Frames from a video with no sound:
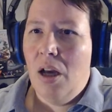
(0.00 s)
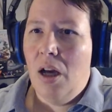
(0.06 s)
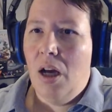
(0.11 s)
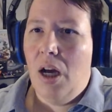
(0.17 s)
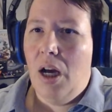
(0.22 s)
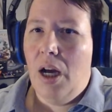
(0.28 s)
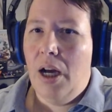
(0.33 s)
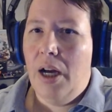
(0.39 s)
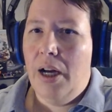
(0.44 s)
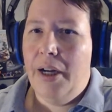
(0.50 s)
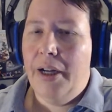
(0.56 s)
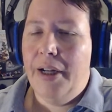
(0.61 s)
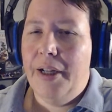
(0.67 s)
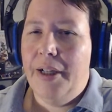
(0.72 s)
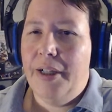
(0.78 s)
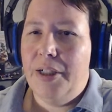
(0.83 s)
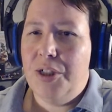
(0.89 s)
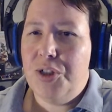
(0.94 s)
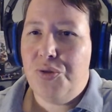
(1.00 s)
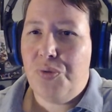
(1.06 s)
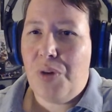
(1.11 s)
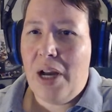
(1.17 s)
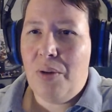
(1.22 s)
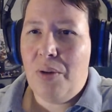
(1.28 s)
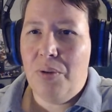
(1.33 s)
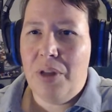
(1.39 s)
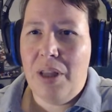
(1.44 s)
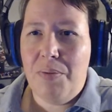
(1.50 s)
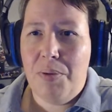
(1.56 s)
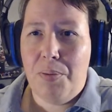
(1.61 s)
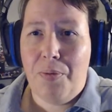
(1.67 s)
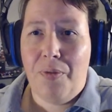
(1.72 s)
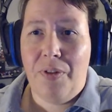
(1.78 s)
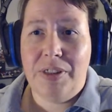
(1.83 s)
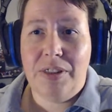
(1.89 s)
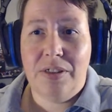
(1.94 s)
Drac will keep the
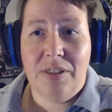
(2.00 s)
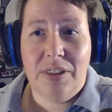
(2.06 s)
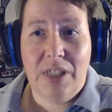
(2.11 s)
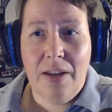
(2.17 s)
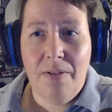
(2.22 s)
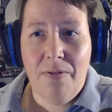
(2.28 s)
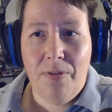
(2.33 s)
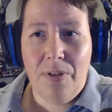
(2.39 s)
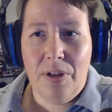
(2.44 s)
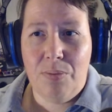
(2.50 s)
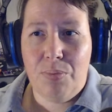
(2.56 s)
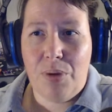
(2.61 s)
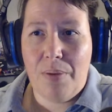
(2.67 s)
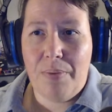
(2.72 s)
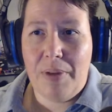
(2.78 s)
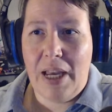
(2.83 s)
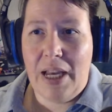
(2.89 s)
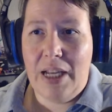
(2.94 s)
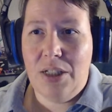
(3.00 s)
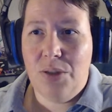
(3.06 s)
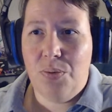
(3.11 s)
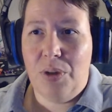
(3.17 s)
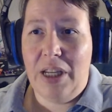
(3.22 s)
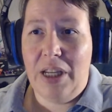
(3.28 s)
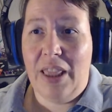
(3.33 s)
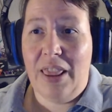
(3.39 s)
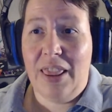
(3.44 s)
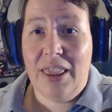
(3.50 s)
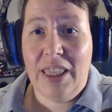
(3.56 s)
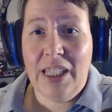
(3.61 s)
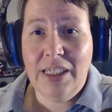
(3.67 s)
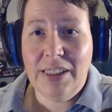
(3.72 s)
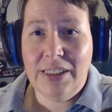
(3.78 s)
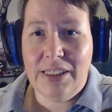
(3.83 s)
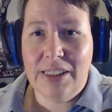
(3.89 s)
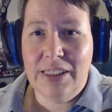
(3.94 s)
professor safe and probably head to where he
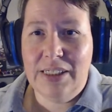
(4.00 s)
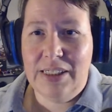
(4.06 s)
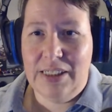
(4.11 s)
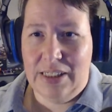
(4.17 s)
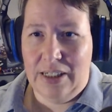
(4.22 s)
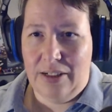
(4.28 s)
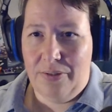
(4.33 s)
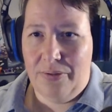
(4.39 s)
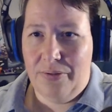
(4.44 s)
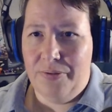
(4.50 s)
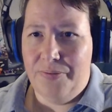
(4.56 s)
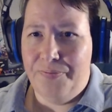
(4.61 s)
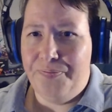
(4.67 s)
thinks it's safe.